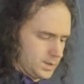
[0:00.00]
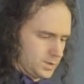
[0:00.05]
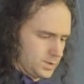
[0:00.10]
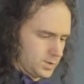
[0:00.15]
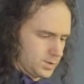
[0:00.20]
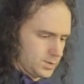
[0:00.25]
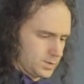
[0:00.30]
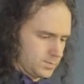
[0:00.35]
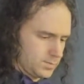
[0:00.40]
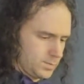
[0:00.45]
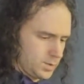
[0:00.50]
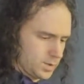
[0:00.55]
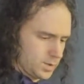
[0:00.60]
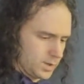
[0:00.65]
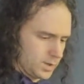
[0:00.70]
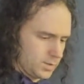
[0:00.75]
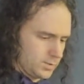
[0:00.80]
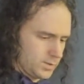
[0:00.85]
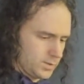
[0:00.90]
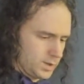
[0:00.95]
to mark
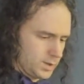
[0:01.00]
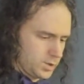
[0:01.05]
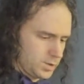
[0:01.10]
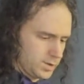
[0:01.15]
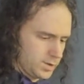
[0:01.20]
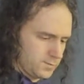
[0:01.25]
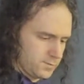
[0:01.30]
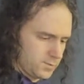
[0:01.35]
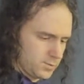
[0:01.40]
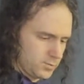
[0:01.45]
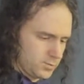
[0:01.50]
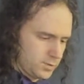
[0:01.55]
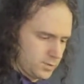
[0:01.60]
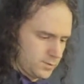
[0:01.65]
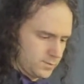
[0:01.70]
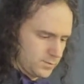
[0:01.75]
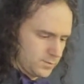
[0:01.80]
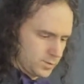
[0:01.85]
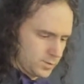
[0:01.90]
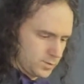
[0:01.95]
out the edges of the
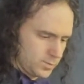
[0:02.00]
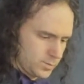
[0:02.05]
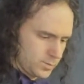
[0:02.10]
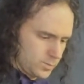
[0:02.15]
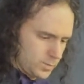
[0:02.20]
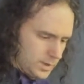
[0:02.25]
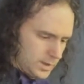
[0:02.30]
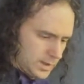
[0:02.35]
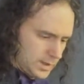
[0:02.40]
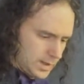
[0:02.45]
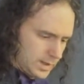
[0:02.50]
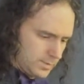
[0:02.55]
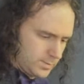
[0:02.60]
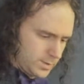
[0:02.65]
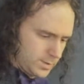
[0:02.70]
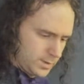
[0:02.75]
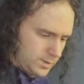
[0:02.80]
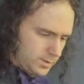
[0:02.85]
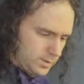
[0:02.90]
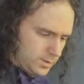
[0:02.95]
groove, which went
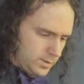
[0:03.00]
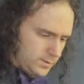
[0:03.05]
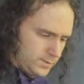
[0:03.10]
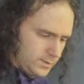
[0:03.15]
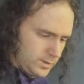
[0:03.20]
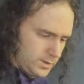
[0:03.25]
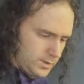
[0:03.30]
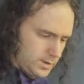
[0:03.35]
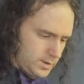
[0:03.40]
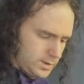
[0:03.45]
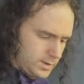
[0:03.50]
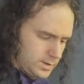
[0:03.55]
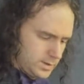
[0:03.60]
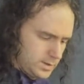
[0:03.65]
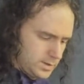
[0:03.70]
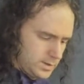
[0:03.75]
absolutely fine.